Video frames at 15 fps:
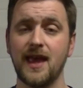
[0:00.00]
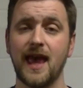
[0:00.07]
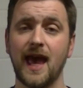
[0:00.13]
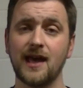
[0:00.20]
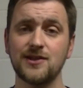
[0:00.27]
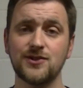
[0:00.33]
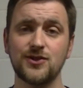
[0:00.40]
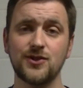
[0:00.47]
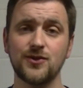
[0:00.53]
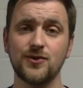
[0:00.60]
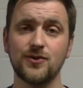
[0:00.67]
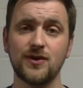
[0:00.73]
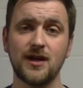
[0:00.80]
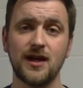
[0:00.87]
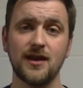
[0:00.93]
as
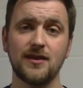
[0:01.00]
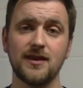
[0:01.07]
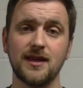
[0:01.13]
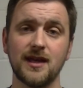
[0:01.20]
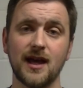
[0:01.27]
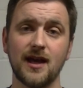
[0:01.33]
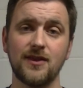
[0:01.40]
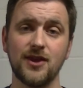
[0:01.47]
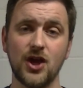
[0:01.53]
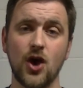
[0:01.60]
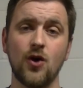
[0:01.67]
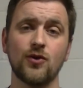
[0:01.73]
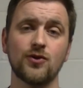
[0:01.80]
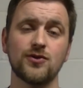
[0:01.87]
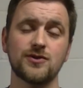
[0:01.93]
do the
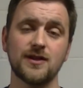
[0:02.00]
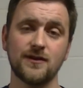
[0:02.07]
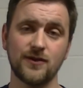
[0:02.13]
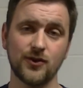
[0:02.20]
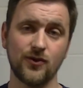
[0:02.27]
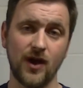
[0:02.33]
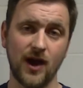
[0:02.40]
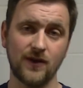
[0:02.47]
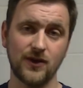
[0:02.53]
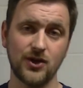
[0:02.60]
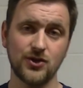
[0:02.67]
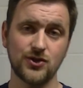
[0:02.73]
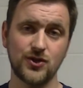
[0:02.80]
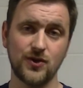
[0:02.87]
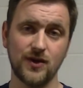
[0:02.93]
owners of the ground that
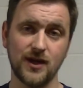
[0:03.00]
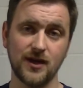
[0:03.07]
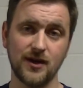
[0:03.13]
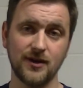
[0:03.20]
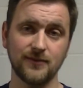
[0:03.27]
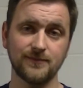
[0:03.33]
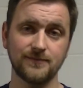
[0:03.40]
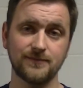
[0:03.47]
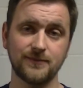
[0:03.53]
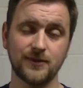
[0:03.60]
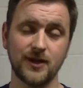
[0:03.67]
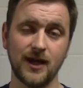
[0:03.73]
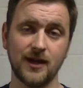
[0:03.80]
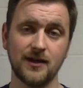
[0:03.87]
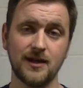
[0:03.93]
you're shooting
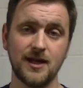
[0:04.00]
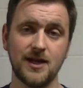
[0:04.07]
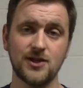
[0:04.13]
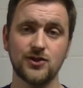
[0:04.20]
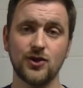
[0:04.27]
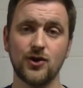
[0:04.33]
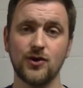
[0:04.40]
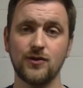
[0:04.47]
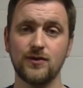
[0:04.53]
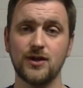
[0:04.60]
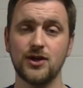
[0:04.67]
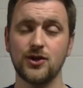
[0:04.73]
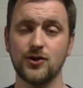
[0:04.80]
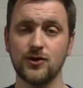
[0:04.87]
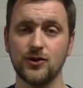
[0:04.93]
on. Okay? So
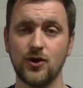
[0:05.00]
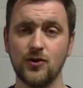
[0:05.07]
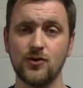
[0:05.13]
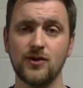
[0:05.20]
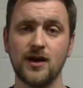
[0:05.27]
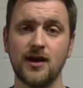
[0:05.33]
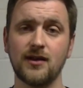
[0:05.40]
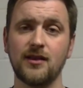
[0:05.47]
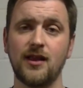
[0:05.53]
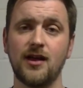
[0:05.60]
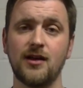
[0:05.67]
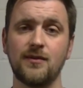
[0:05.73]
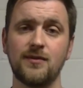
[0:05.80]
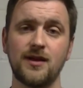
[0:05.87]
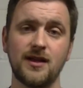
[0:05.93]
your local gun
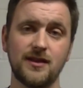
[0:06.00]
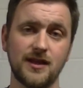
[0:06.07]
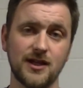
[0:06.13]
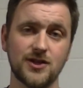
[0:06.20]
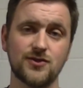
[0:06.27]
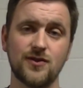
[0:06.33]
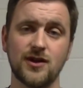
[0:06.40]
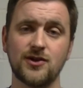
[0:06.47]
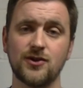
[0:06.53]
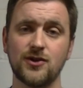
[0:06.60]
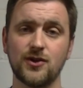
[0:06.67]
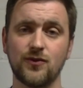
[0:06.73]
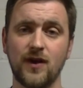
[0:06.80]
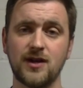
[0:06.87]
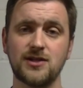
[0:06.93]
club, the instructor,
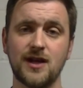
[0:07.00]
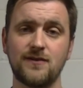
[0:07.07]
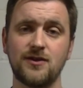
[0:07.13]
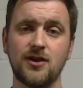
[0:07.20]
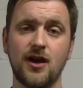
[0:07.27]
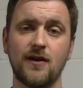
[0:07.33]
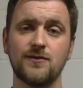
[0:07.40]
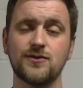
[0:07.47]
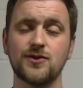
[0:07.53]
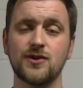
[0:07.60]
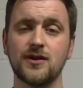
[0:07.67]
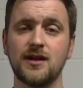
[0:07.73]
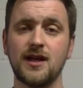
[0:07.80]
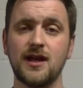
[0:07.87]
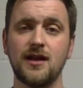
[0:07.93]
the range safety
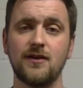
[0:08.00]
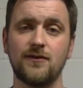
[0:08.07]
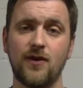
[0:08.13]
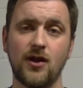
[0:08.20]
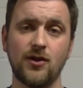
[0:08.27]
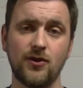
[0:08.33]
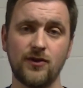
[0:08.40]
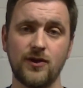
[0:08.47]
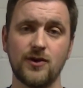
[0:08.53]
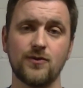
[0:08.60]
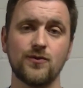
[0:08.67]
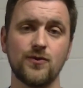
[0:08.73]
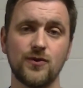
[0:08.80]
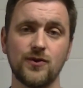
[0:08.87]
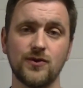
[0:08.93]
officer, follow their
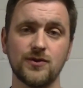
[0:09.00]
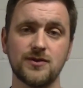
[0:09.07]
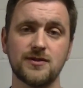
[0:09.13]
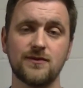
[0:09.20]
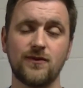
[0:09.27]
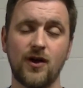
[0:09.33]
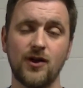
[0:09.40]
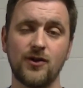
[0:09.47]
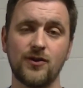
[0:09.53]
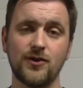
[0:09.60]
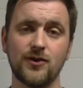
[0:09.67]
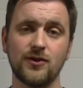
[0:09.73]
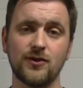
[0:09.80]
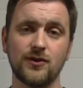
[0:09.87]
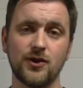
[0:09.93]
rules, follow
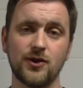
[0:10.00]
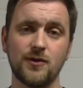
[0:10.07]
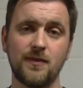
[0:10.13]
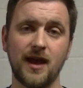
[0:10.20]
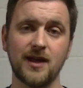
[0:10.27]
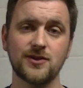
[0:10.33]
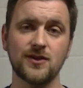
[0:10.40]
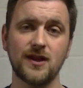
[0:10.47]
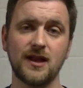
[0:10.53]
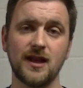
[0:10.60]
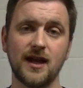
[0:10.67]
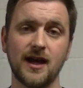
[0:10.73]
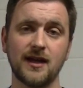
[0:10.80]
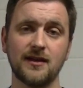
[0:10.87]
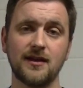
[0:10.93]
their commands on the
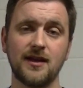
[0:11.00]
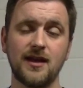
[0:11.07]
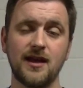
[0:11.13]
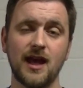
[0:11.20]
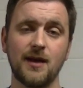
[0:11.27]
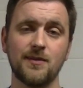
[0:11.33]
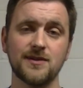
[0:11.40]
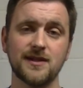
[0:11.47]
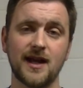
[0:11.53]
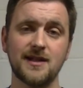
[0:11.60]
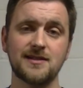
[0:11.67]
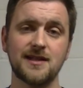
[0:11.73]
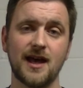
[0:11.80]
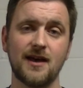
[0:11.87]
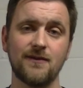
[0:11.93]
line, and
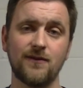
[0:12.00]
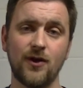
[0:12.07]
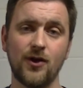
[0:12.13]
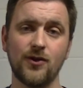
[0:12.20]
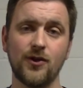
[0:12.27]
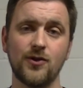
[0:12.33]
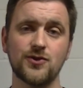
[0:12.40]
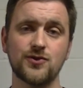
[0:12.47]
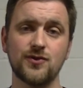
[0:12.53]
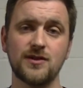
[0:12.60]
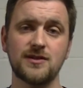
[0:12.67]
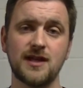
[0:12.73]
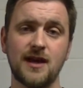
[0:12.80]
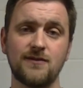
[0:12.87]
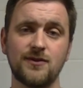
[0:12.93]
besides that, follow those 3
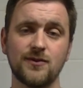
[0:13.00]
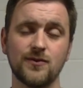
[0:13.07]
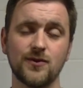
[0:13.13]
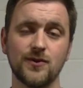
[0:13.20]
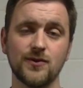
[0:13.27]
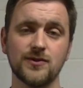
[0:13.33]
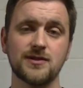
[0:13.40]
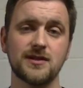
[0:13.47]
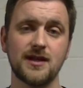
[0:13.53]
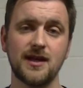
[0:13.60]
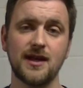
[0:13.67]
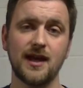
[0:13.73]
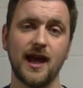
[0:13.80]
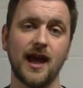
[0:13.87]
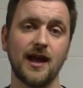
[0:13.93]
safety rules,
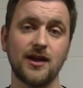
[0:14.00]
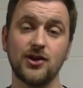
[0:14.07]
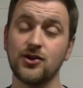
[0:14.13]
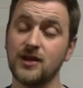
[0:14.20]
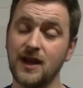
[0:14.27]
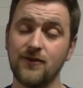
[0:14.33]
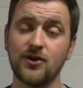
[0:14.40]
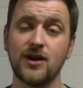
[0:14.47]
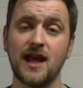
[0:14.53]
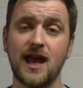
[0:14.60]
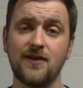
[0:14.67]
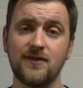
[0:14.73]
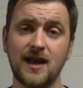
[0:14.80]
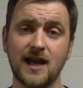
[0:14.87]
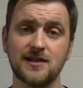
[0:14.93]
and you're never going to
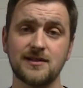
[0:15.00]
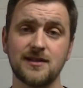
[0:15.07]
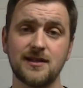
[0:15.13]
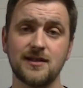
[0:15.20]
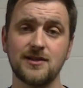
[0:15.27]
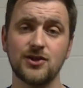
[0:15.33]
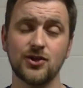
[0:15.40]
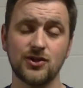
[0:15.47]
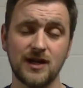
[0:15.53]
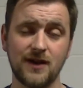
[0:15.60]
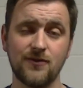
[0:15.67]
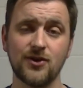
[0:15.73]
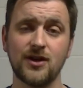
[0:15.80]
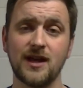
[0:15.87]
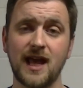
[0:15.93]
have an accident, you're
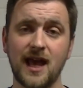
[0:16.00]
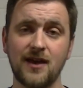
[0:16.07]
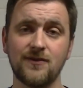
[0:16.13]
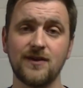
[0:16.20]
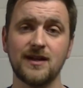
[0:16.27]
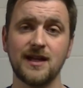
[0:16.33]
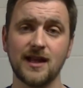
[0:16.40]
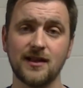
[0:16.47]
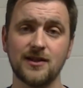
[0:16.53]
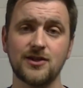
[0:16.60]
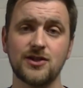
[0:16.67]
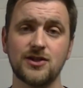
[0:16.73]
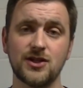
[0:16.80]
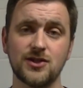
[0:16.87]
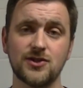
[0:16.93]
never going to have a
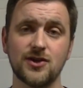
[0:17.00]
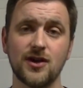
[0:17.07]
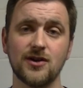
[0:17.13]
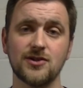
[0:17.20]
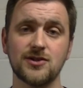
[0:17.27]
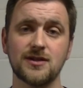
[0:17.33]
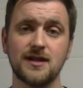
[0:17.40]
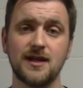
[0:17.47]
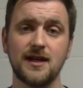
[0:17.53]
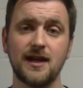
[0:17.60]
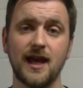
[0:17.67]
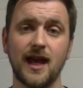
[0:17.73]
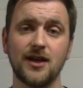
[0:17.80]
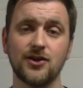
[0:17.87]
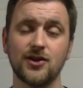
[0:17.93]
negligent discharge,
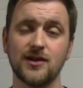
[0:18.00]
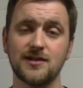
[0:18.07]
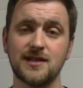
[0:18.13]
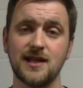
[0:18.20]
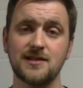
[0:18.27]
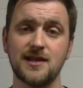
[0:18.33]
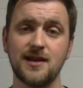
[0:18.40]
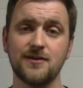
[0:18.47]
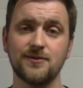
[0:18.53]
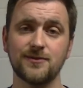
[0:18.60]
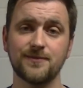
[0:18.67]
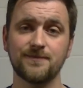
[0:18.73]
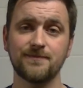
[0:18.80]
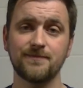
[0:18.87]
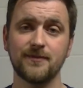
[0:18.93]
and you're going to stay safe.
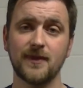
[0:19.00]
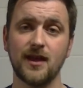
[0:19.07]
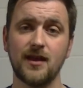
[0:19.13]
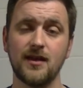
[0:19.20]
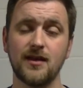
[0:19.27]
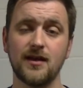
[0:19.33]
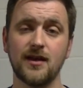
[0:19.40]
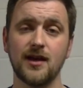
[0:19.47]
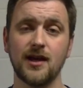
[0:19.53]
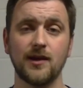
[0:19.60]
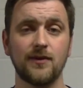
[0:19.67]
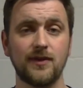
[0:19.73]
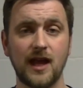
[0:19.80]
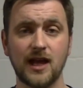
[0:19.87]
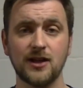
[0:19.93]

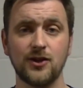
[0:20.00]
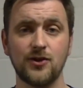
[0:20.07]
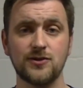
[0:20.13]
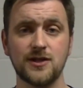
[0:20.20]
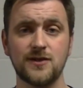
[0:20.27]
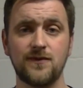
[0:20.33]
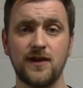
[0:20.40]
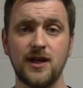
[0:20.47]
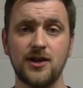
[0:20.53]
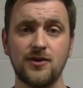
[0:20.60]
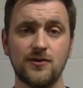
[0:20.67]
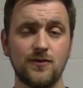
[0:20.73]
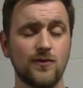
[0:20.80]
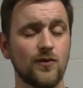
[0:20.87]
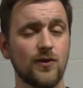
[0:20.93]
That concludes this
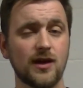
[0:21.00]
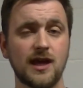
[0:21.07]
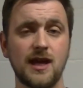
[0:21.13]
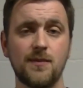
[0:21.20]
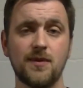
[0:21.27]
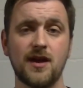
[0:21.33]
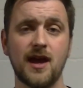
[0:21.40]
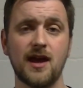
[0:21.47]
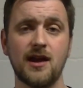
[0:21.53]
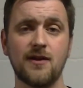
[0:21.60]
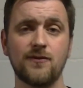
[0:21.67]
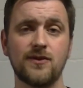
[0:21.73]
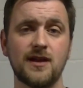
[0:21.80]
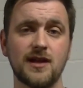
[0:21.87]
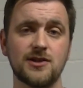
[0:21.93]
video. Keep an eye
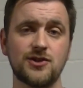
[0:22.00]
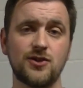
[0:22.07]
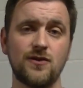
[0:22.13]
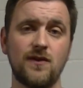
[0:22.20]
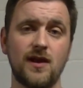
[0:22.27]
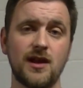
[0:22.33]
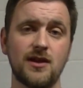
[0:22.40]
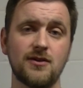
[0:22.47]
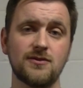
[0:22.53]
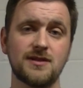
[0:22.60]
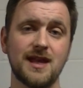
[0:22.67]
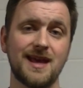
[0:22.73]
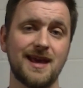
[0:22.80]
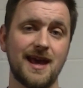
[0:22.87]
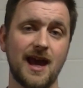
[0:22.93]
out for the next 2
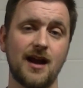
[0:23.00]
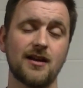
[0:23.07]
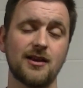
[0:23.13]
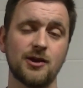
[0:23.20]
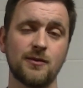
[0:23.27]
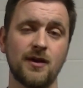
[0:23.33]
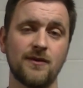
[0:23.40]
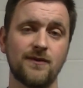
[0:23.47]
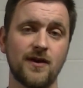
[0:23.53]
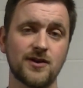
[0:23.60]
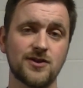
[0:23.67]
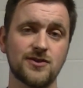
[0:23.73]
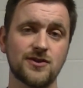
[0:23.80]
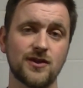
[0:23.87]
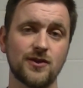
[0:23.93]
videos, how to clear
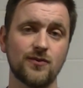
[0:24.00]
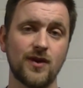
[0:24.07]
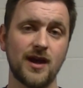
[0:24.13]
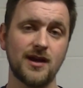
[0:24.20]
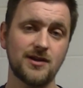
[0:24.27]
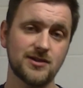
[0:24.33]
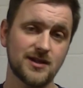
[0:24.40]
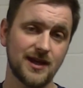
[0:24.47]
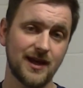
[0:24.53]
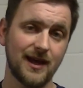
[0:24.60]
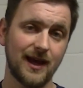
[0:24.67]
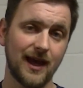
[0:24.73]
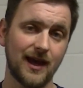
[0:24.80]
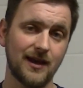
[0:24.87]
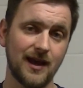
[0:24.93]
malfunctions on the range,
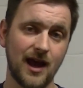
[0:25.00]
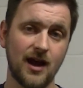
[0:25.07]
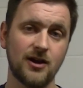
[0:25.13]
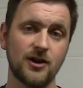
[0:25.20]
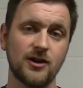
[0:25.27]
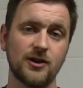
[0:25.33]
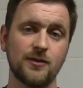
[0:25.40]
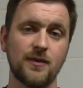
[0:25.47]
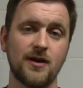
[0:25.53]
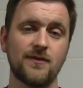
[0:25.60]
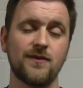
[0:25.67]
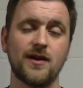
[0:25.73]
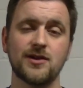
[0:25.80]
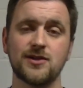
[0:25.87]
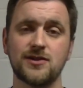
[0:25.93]
and how to clear
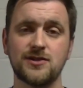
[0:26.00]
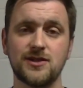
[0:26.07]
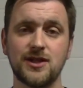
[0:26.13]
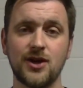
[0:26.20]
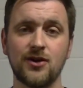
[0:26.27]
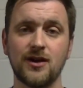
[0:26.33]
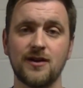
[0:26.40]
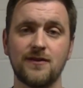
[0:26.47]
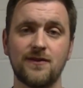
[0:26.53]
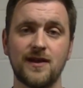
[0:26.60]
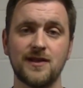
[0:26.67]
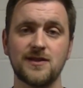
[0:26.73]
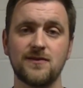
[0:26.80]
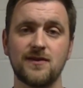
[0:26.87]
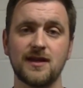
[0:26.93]
malfunctions during a
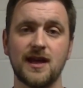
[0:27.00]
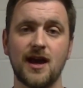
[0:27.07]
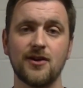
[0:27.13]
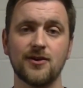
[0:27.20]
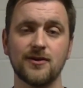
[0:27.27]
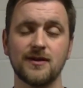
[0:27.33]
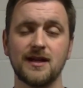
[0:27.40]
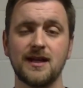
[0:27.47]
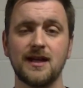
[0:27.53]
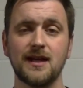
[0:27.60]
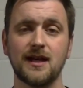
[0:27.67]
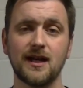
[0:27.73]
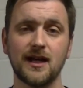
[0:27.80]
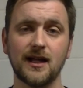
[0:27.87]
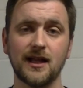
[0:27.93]
defensive encounter.
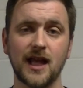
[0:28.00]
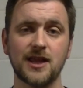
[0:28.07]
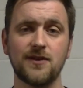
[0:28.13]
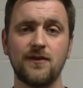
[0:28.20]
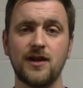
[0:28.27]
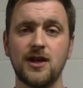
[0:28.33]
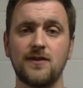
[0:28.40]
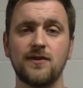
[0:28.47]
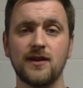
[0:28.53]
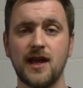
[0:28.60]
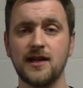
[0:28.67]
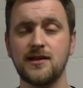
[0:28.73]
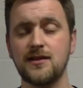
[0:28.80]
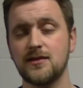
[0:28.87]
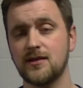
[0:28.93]
Like the video if you
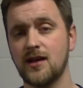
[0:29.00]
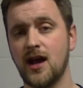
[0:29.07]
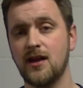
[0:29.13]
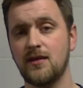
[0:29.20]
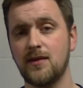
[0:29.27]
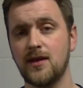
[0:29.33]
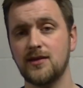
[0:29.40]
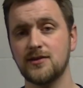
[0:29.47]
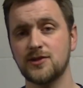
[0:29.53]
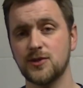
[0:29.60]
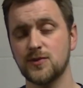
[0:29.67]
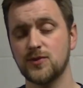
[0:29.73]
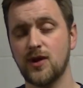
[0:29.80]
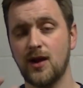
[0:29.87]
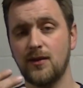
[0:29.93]
liked it, comment,
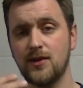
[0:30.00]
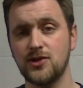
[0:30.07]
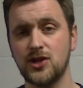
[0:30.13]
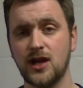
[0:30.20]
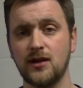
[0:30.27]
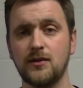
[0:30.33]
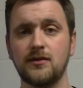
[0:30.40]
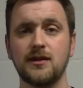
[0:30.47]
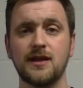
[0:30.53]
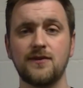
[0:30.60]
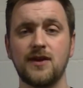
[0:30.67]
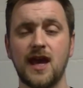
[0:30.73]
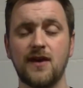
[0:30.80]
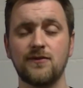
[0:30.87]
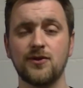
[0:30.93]
subscribe to the channel if
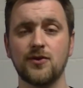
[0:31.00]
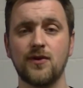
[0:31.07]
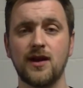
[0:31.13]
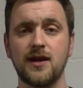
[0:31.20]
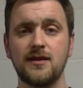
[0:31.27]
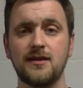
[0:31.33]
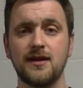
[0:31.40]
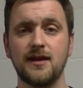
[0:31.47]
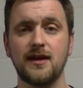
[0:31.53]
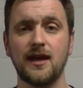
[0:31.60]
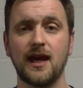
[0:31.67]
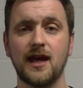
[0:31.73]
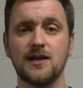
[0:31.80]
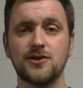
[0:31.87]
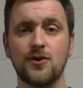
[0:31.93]
you haven't already,
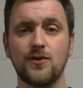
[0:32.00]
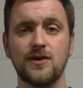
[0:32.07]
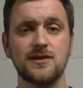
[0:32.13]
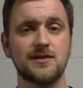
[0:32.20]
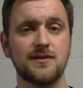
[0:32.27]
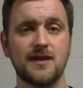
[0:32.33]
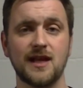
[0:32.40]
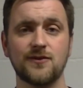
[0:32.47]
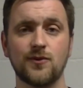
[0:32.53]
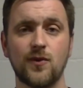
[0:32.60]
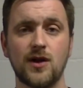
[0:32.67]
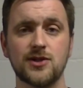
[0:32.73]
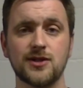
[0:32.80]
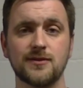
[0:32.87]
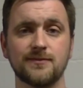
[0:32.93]
and as always, thanks for
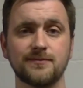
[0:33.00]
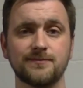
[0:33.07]
watching.